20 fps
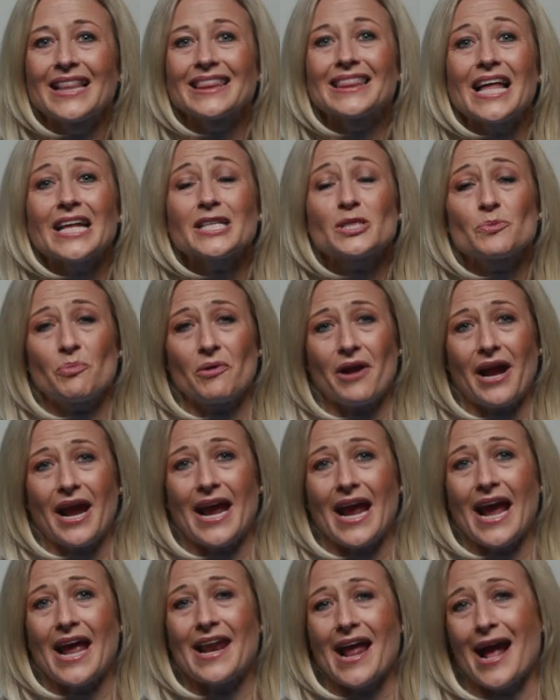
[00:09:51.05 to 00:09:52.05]
Let's
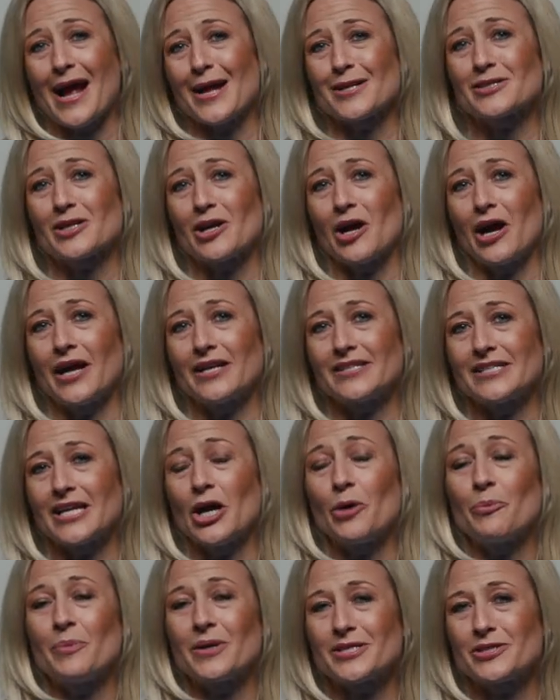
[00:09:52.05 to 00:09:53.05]
pray and ask God to
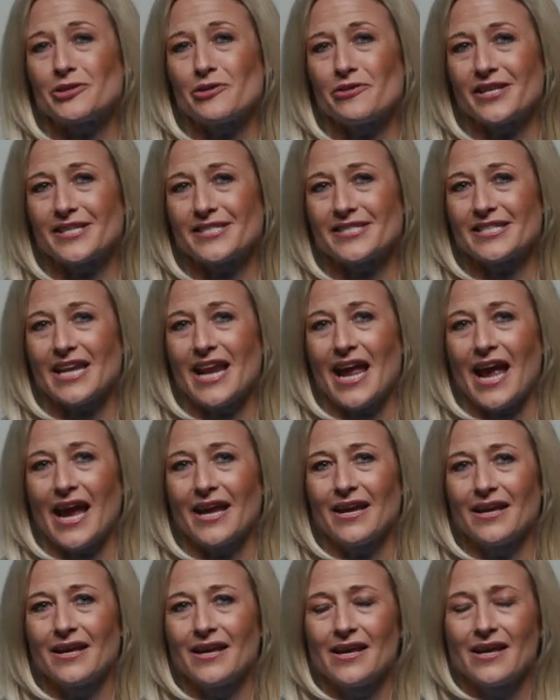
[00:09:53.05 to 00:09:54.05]
help us do this today.